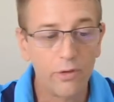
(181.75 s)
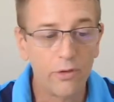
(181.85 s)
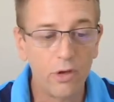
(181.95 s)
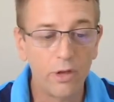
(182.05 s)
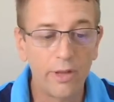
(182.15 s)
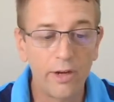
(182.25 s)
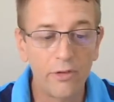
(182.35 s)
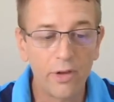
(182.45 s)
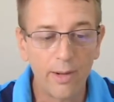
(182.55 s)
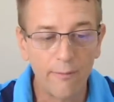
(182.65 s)
is good that
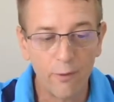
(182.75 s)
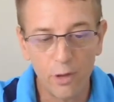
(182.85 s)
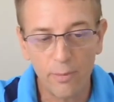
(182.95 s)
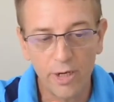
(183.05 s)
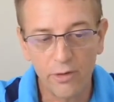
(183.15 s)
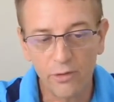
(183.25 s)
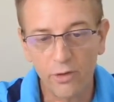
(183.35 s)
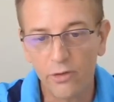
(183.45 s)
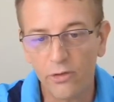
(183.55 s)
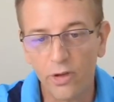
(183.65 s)
it's set up for you, because
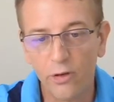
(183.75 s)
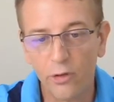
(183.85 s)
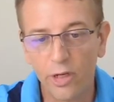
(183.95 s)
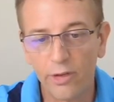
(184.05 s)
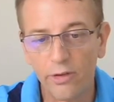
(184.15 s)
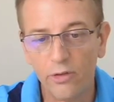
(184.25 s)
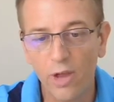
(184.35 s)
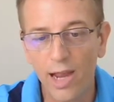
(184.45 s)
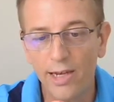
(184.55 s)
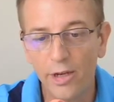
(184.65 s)
this is intricate
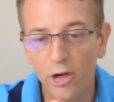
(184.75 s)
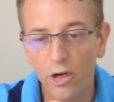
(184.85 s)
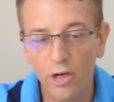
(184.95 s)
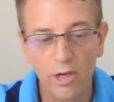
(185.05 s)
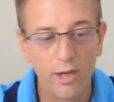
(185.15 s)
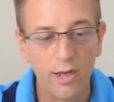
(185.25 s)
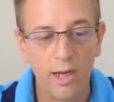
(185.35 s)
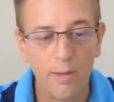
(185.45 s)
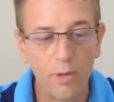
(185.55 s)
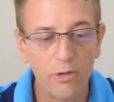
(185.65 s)
design here.
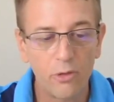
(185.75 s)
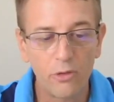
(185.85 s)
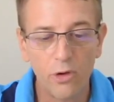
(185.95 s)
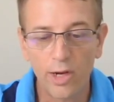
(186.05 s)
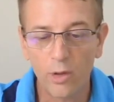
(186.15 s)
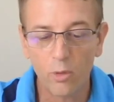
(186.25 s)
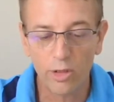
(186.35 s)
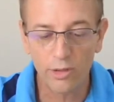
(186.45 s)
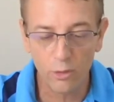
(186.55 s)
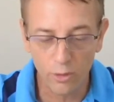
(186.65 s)
I'm not so sure I could
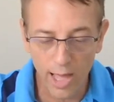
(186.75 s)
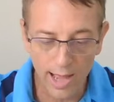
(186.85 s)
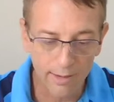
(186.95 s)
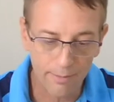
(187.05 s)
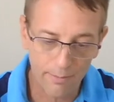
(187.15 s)
really do that.